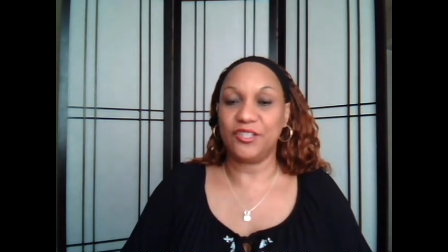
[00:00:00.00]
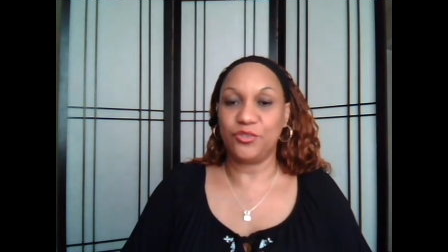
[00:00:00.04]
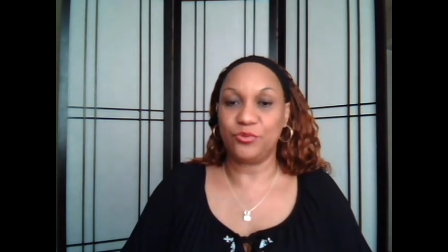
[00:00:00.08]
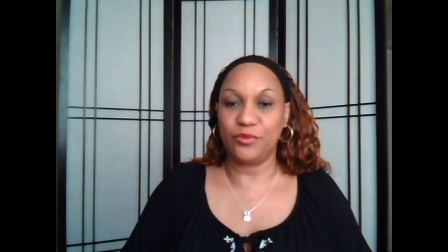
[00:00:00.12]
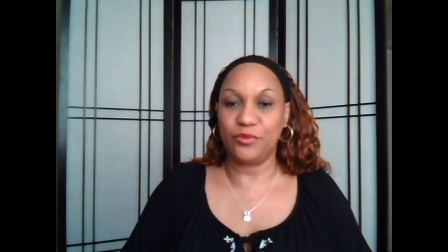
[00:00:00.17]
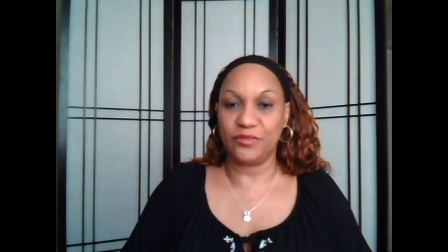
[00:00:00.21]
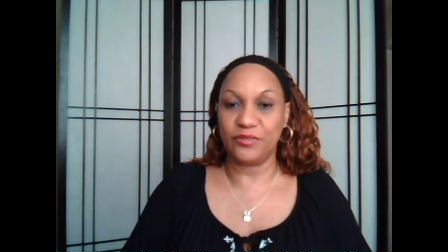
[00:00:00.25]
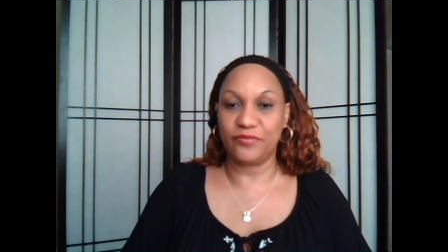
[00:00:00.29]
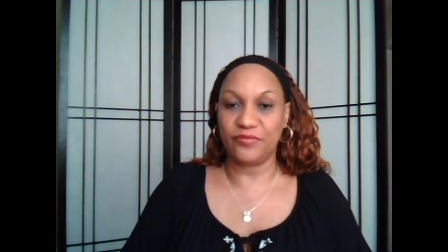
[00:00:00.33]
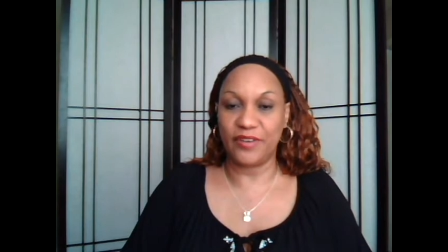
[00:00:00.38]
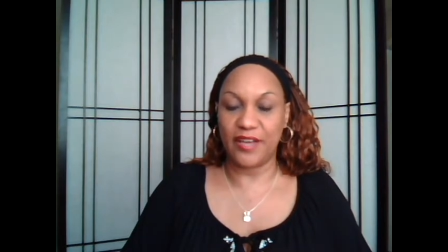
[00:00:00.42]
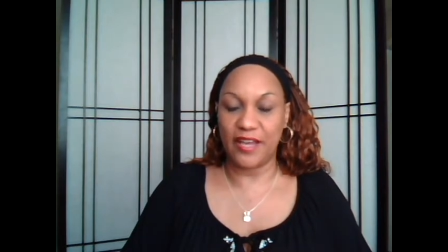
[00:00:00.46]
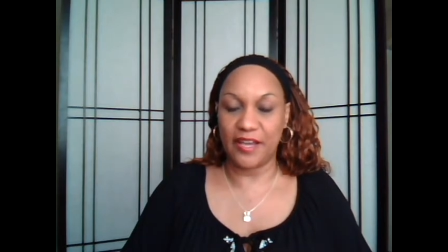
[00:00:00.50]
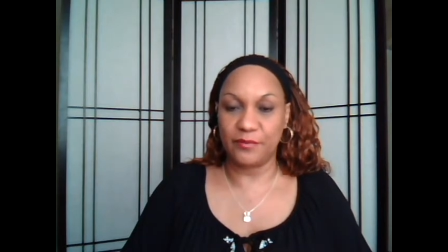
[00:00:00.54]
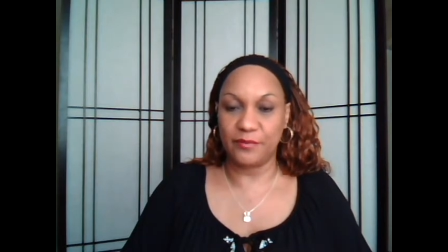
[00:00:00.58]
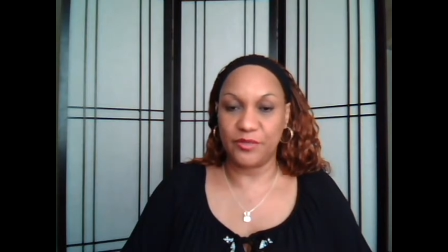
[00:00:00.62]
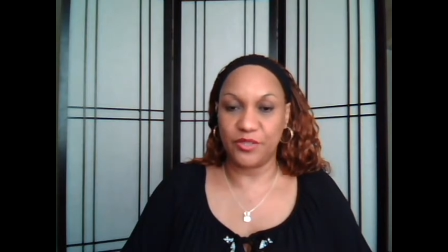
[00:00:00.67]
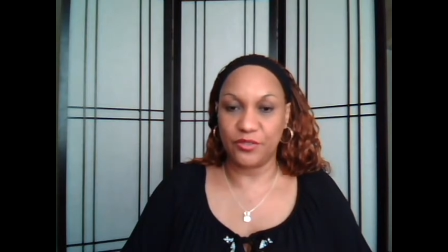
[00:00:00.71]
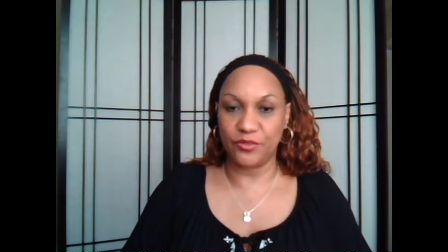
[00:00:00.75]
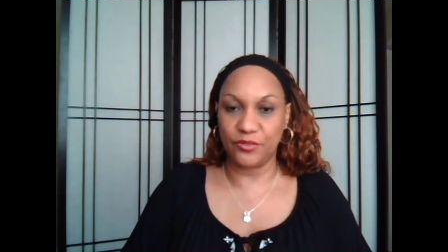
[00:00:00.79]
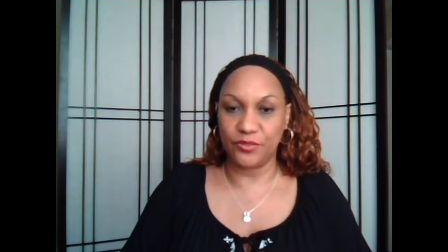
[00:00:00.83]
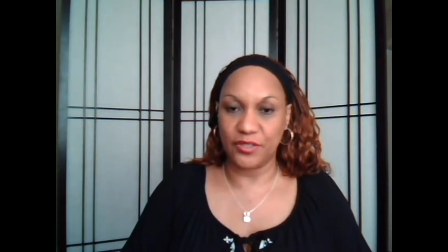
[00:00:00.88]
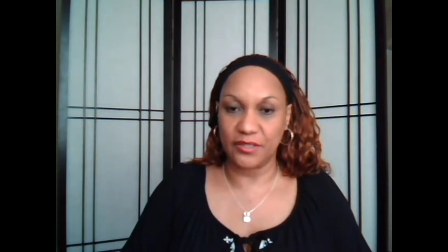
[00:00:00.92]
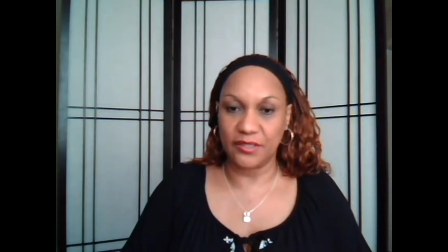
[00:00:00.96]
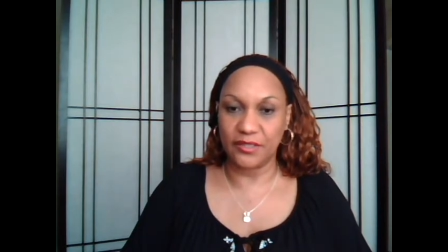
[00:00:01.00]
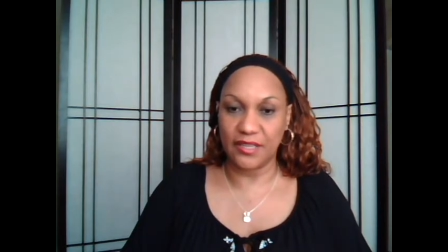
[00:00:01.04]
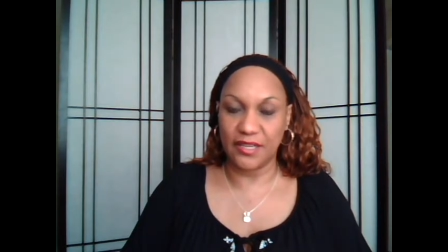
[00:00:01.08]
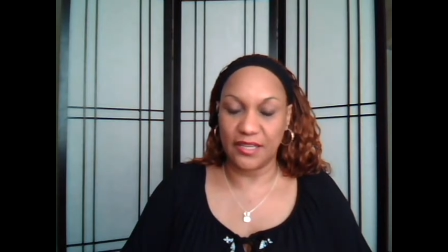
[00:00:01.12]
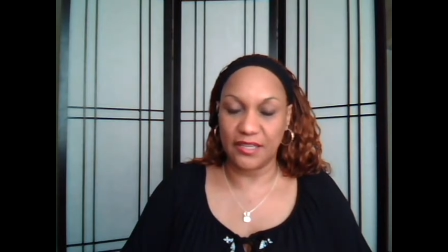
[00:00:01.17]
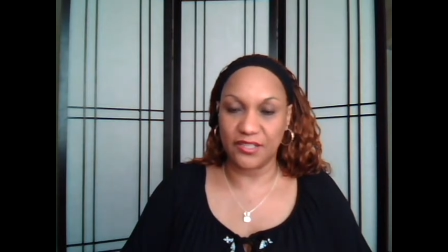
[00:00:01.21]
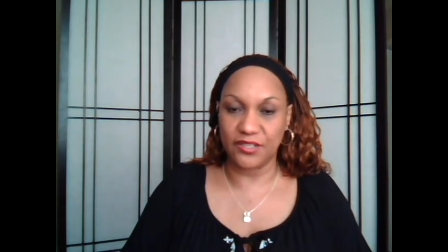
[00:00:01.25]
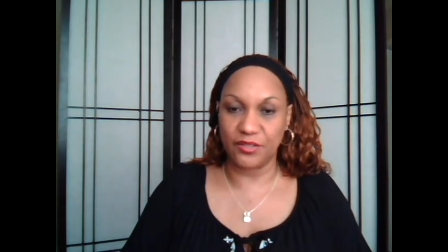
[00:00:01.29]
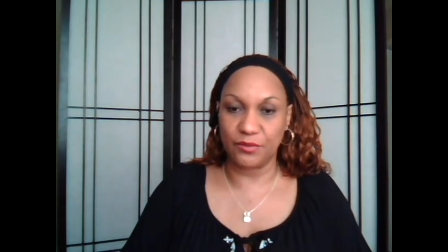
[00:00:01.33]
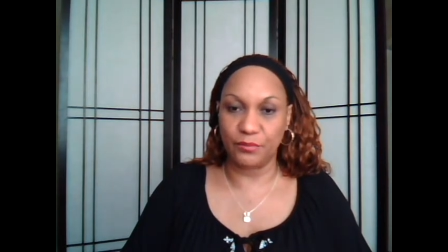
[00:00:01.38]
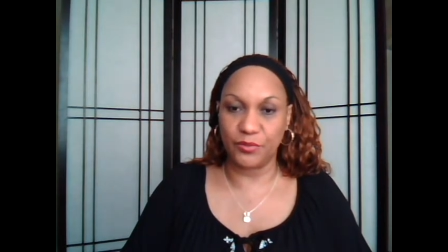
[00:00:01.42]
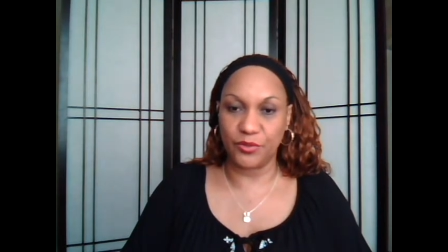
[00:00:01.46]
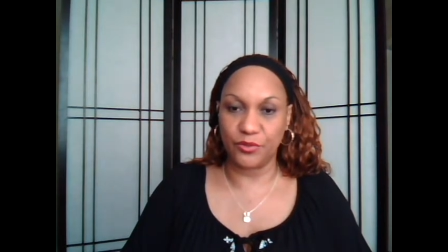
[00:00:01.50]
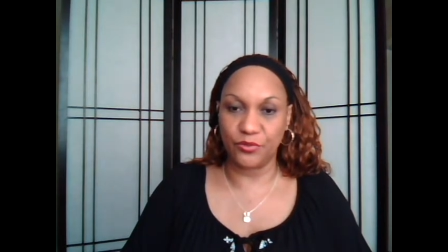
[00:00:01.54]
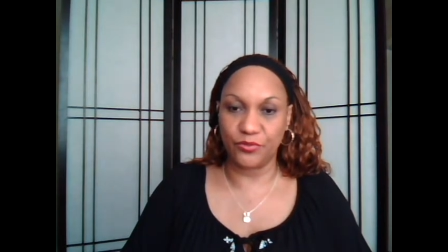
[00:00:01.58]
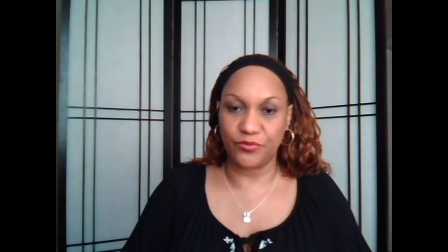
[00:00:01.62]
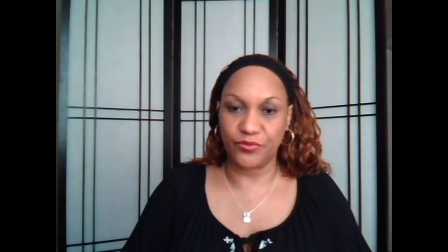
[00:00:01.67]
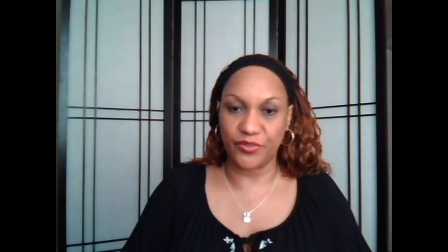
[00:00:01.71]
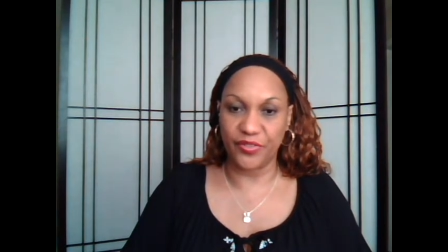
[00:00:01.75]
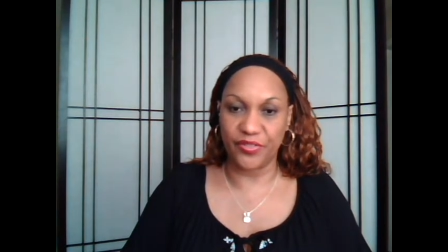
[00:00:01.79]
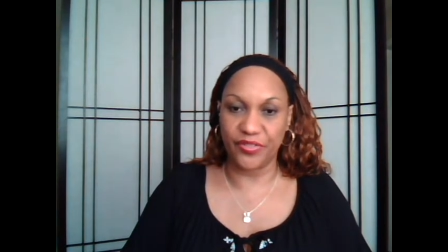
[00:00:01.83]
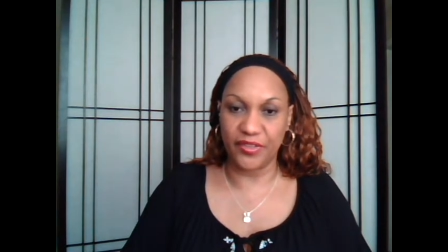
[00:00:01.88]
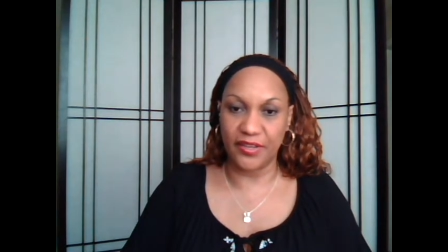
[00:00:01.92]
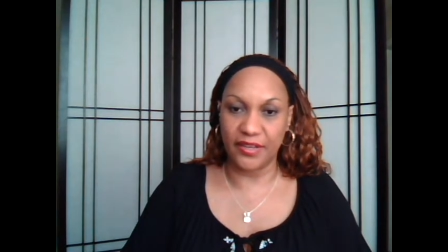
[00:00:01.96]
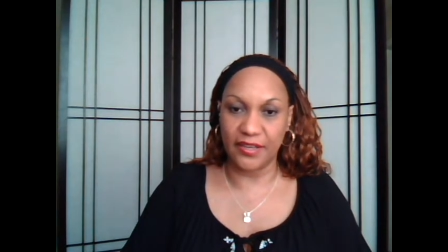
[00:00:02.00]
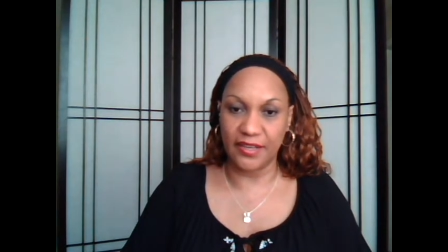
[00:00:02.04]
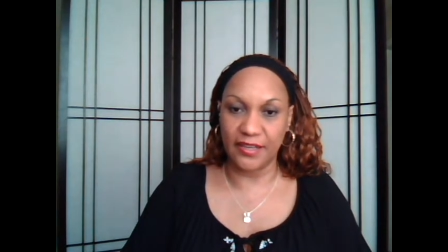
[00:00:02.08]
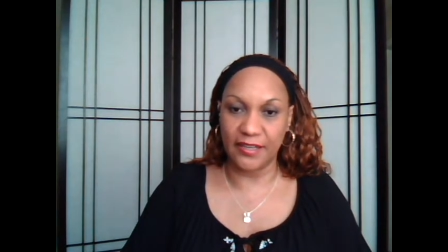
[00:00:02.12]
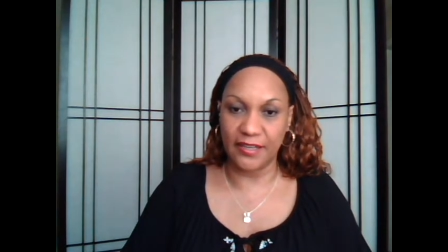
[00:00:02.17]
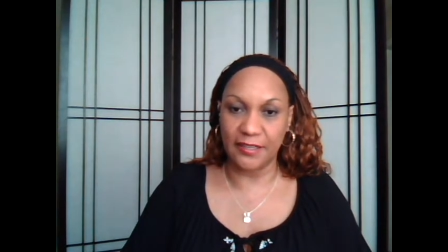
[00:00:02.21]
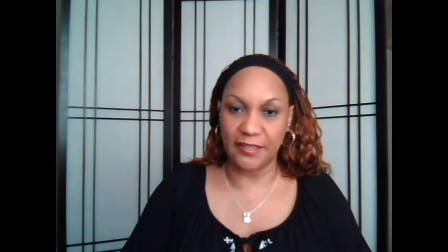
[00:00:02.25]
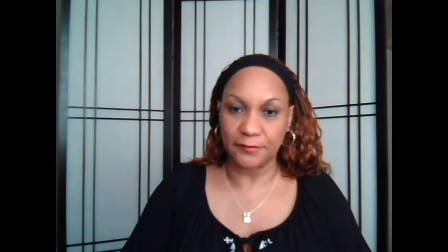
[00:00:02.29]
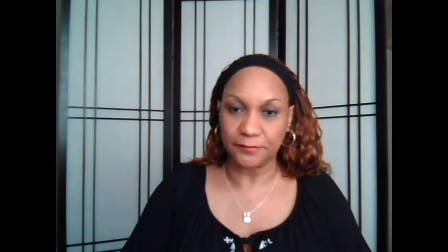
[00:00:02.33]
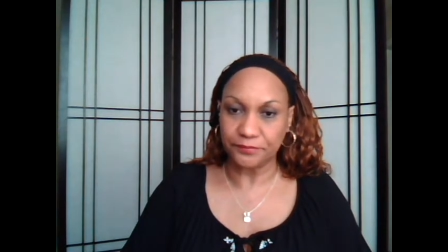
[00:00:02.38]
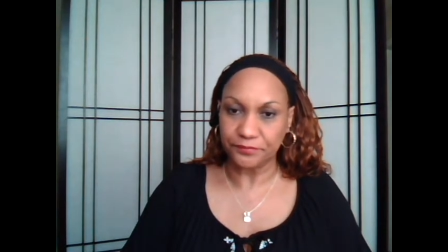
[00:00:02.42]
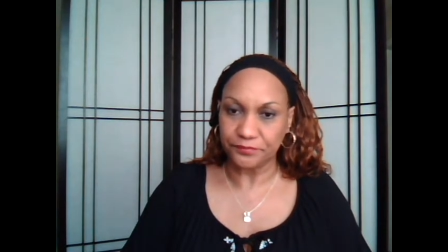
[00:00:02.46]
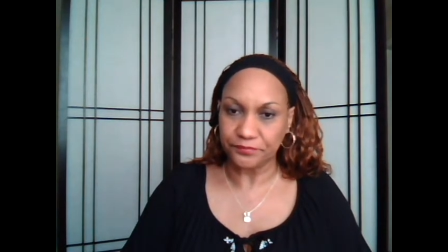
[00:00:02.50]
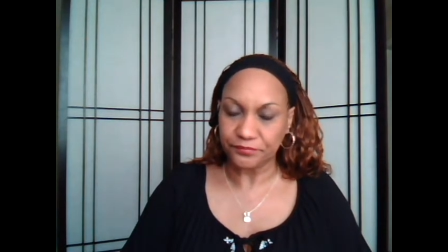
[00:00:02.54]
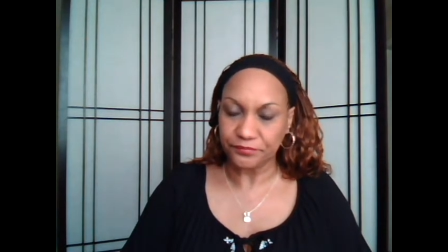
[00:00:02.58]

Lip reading: twin flame union. It's a beautiful thing.